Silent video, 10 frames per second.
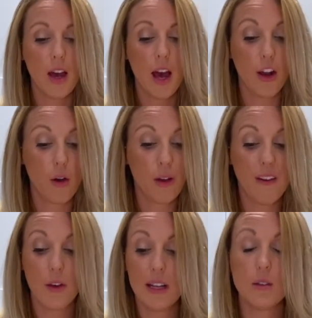And I will
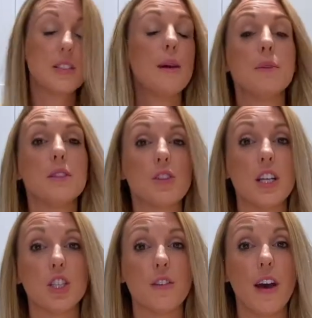give you a little
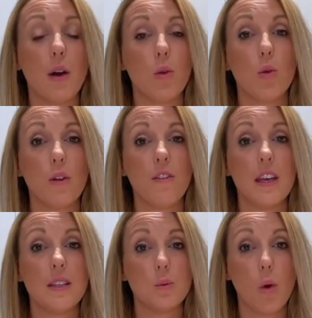demonstration of how all of
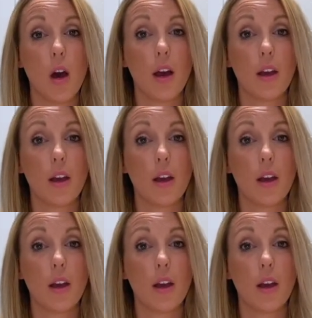these work.